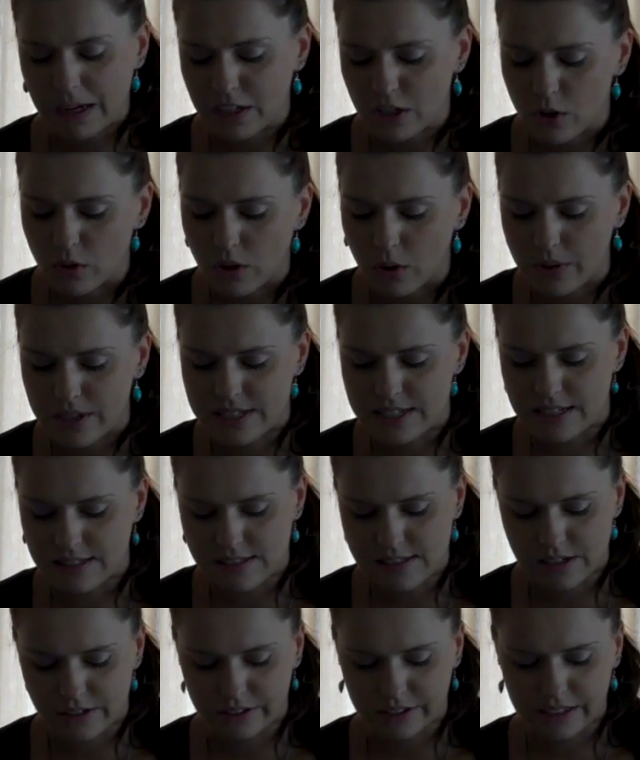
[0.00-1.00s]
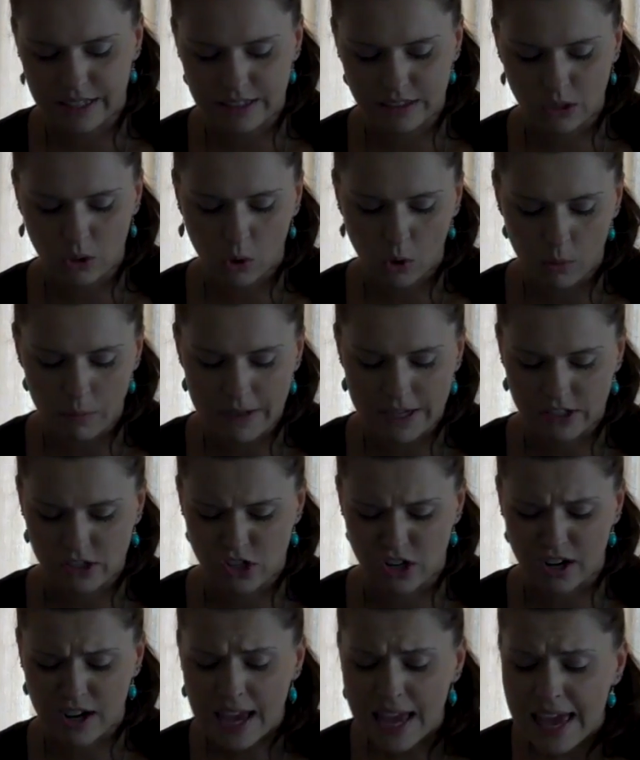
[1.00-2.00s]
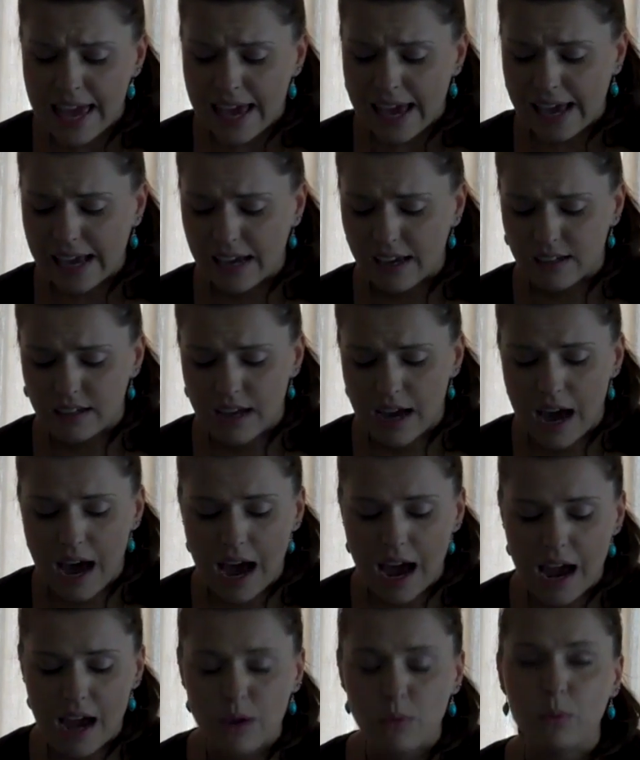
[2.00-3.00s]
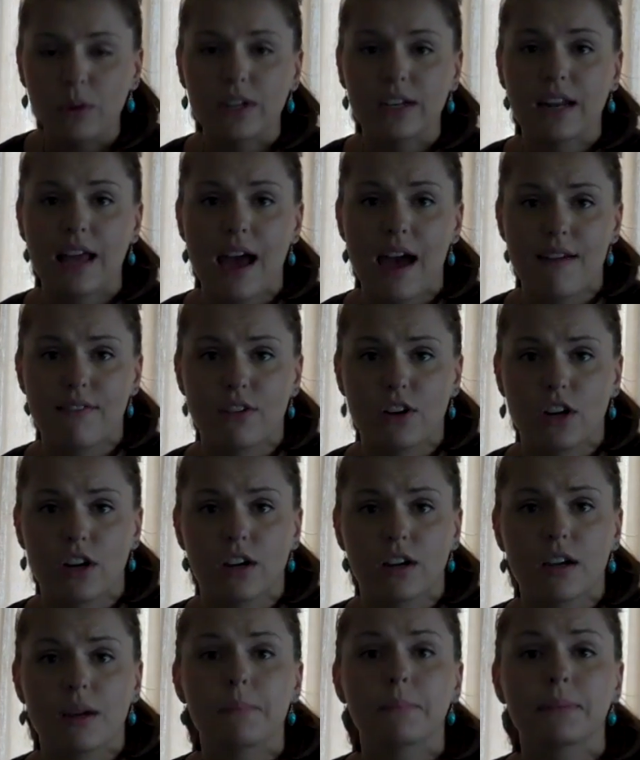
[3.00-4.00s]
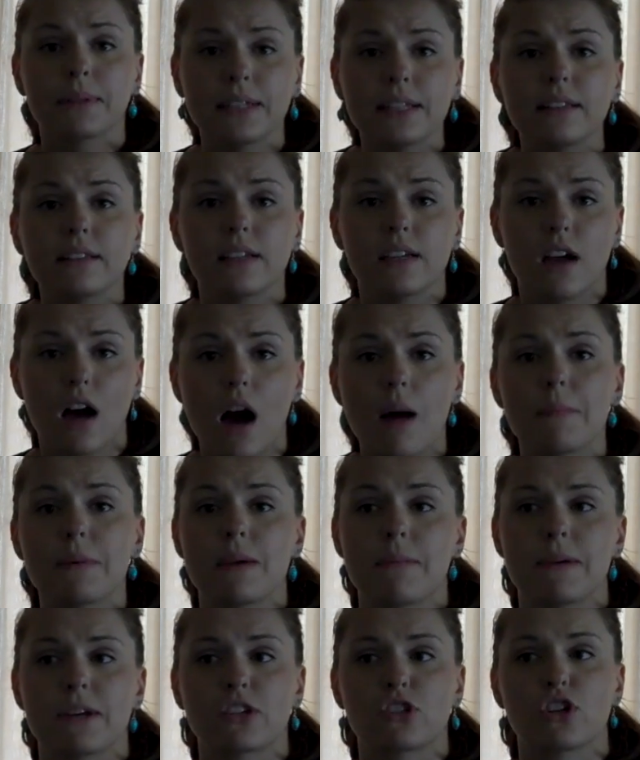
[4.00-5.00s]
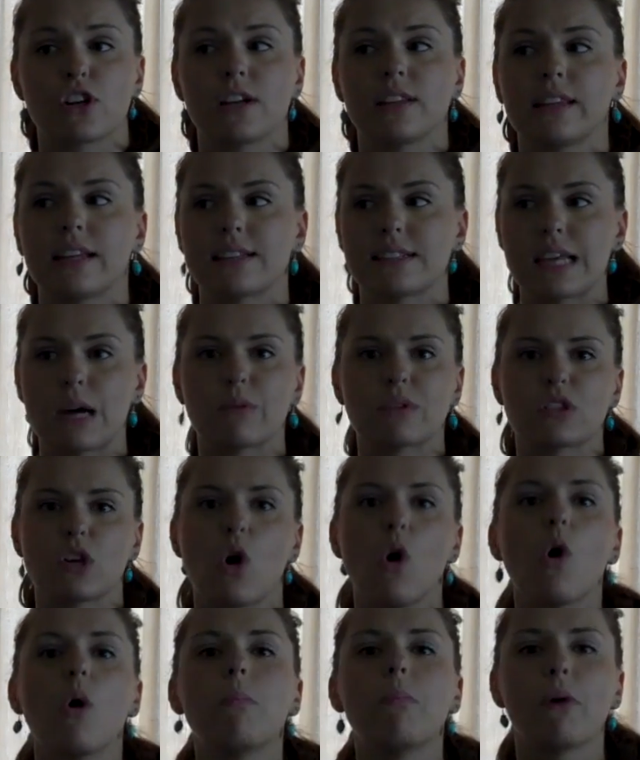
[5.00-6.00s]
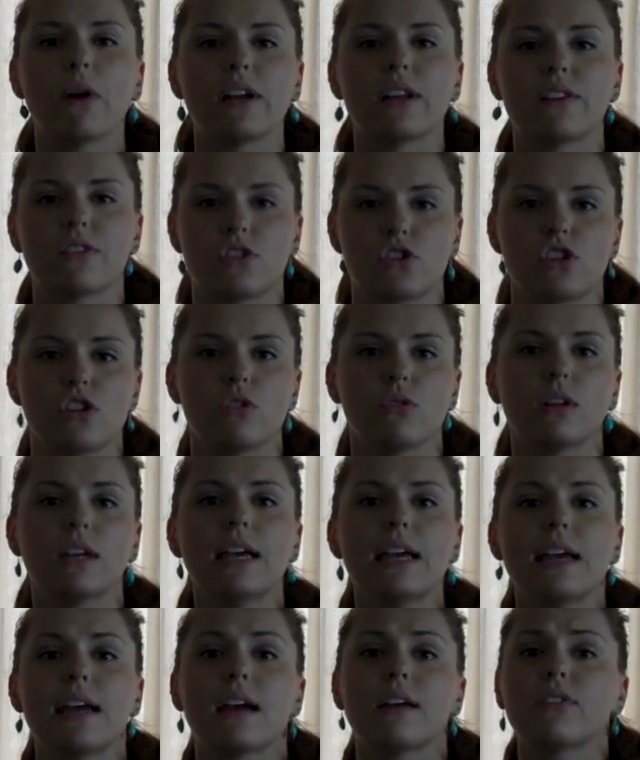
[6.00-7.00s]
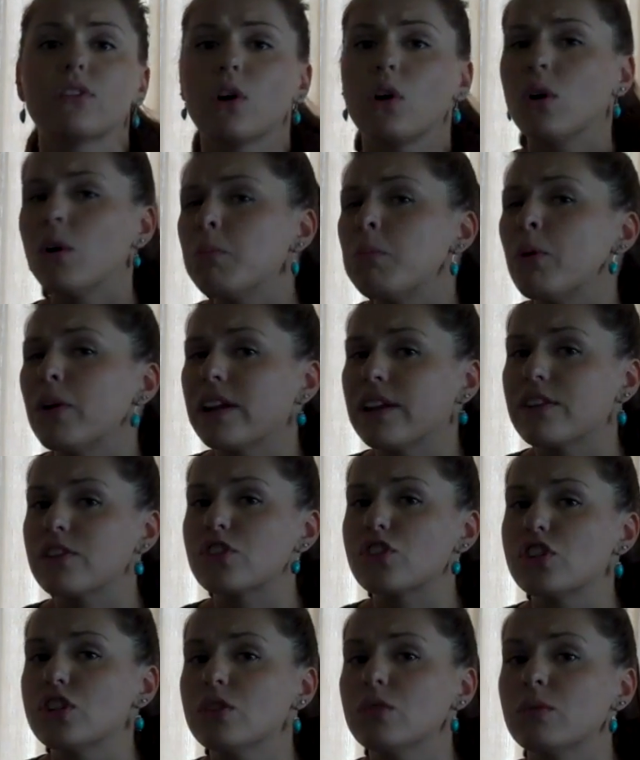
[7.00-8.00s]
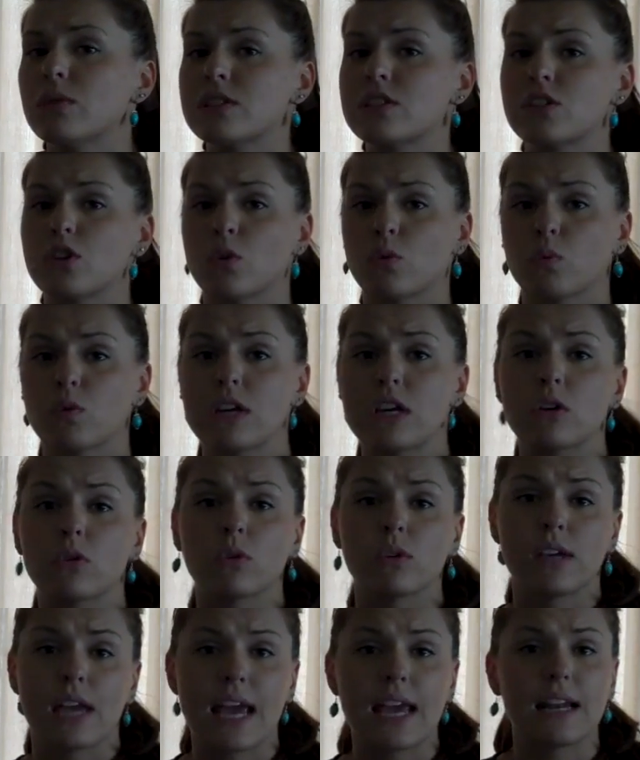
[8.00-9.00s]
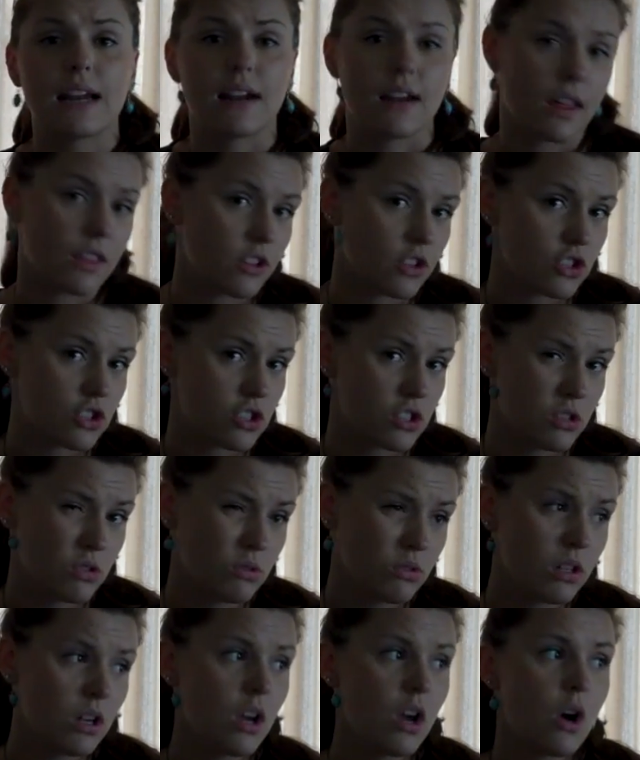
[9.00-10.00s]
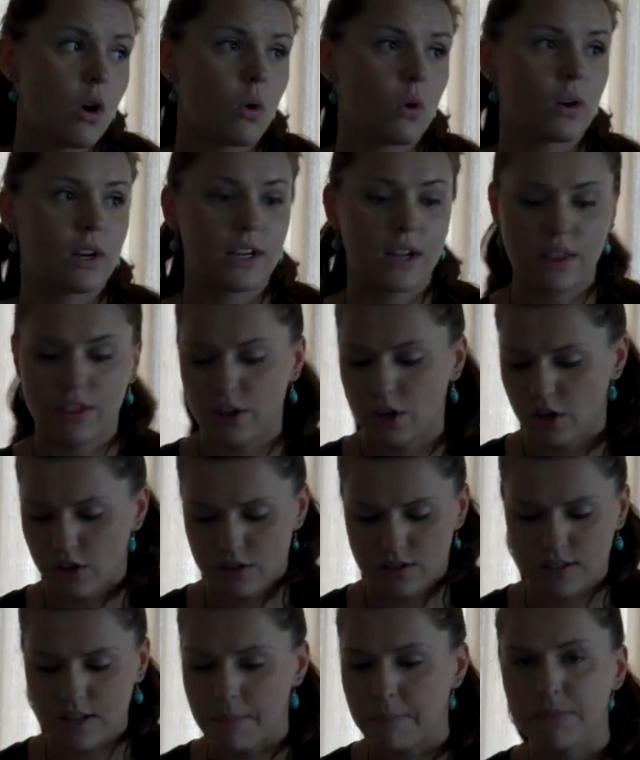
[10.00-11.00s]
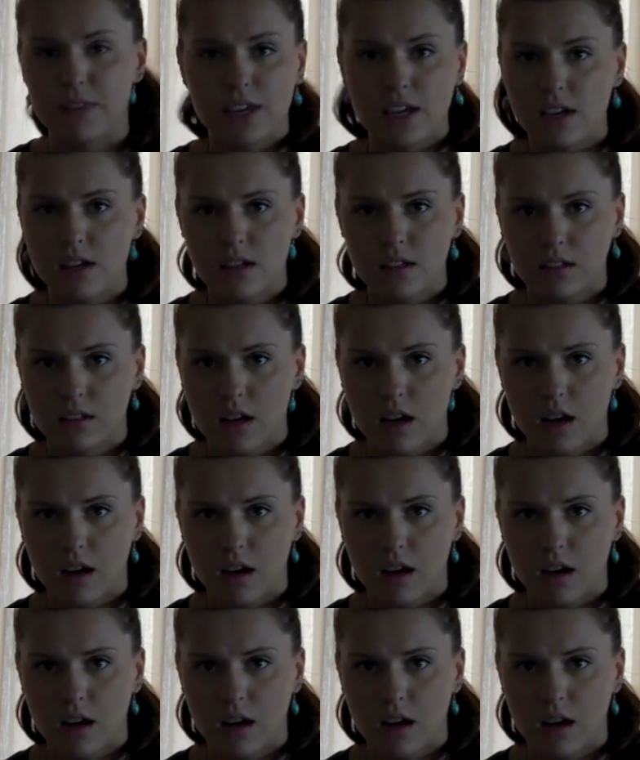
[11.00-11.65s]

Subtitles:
but I don't always necessarily like the whole picture. And I wouldn't ever completely copy a picture unless that was the whole point of the shoot. If the whole point of the shoot was to recreate another shoot or another something,